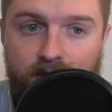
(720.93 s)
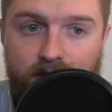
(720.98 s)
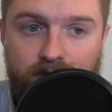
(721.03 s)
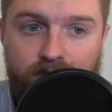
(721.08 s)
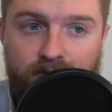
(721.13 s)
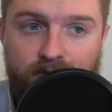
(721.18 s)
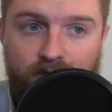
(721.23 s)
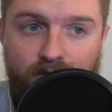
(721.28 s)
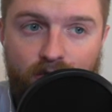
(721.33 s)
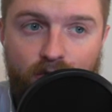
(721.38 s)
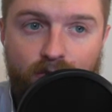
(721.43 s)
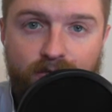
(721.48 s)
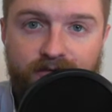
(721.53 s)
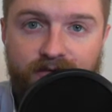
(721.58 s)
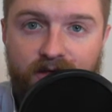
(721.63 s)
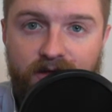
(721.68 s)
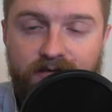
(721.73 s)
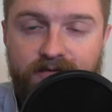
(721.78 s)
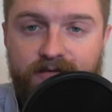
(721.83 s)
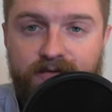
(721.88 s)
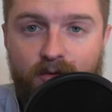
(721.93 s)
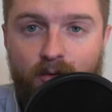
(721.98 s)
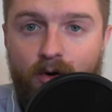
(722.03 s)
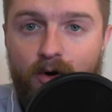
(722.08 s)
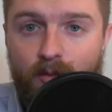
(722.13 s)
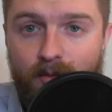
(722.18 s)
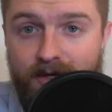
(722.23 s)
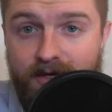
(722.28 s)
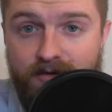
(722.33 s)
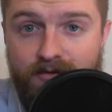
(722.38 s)
to use this, or
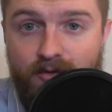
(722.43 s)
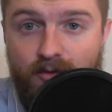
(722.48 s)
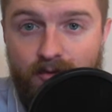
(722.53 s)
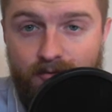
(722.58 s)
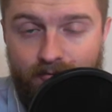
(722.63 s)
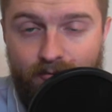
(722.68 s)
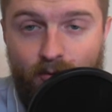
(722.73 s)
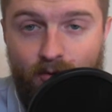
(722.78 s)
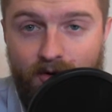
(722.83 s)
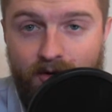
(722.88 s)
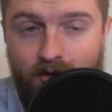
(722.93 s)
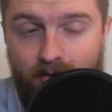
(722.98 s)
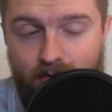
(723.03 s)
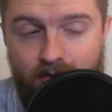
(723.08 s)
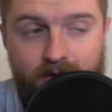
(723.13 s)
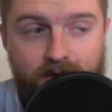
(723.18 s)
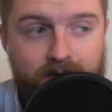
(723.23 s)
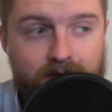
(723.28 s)
we could do it for you.